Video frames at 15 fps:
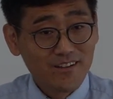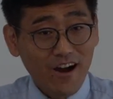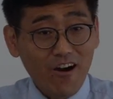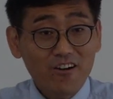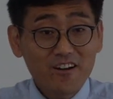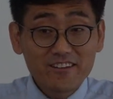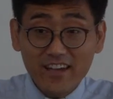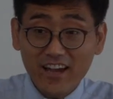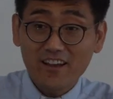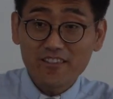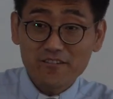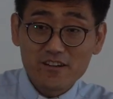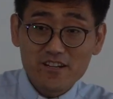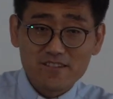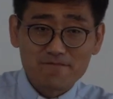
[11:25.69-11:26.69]
Our
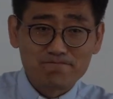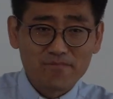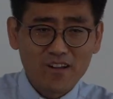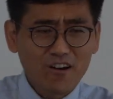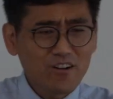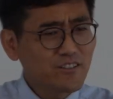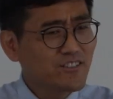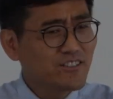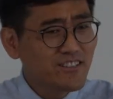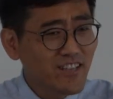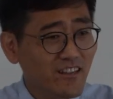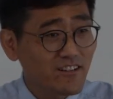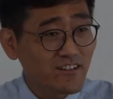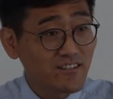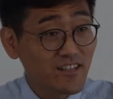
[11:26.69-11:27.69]
gathering, our
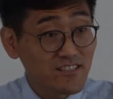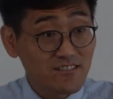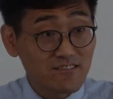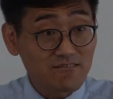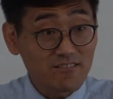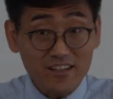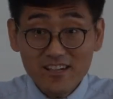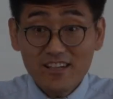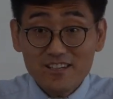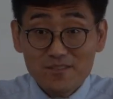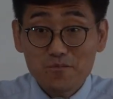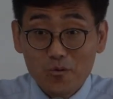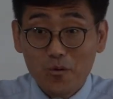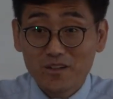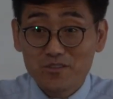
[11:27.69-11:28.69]
togetherness
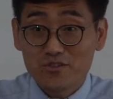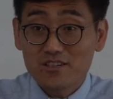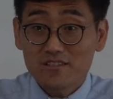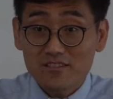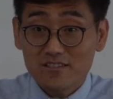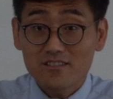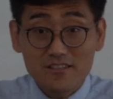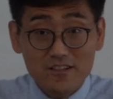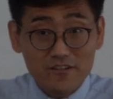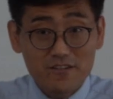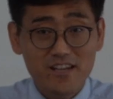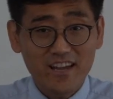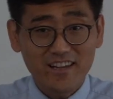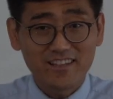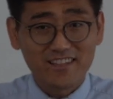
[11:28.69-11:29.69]
is what Jesus is
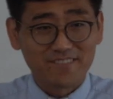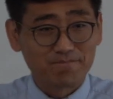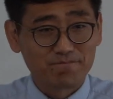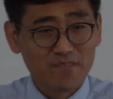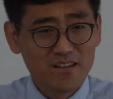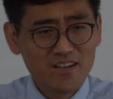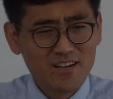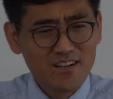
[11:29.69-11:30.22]
creating.